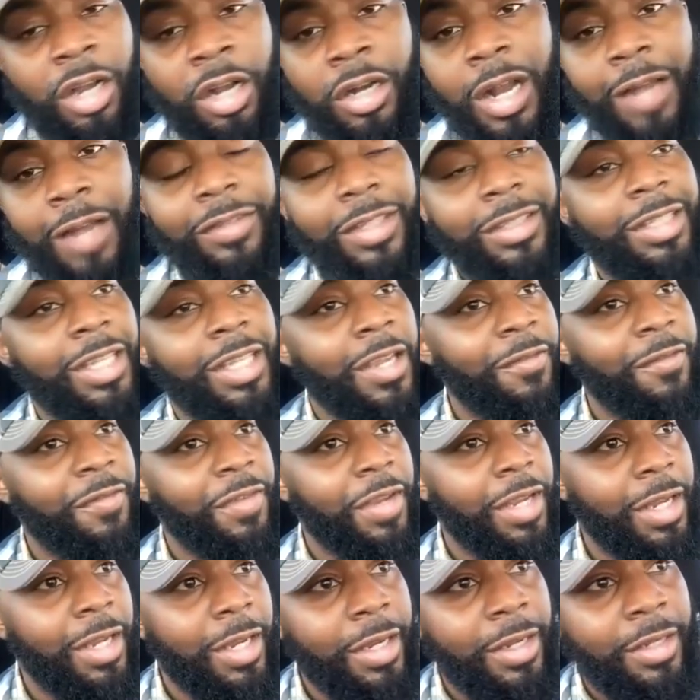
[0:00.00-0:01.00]
Turn off the
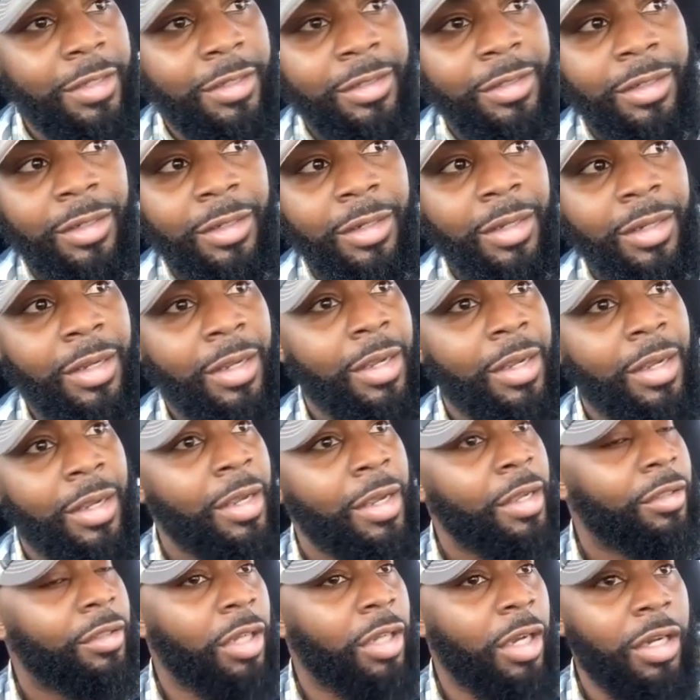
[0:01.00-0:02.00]
TVs,
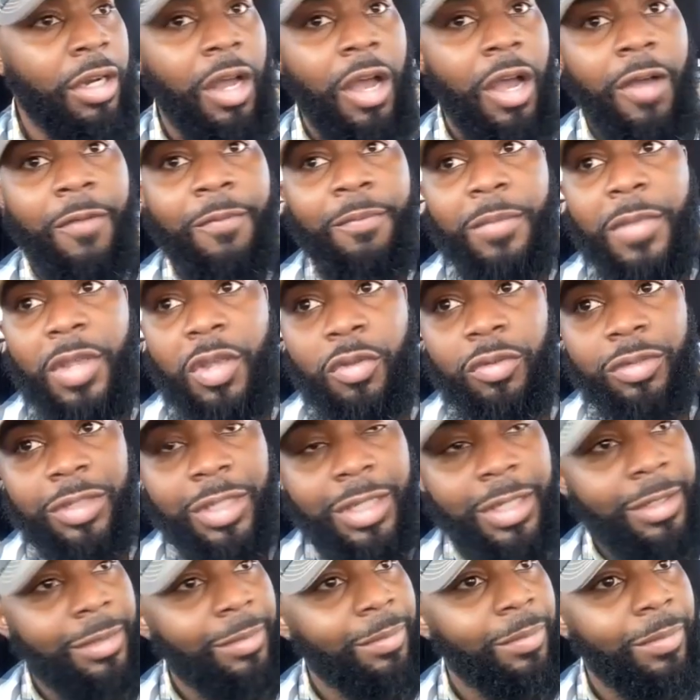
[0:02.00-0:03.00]
turn off
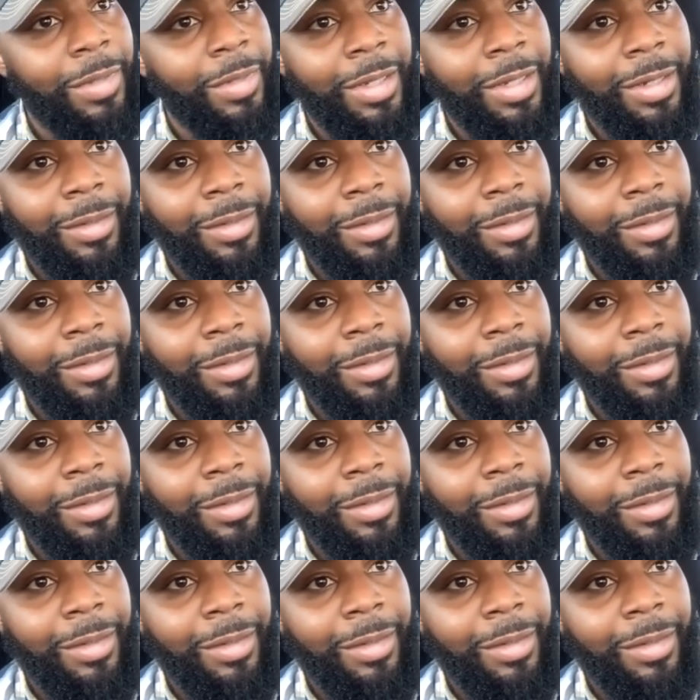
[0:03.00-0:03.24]
music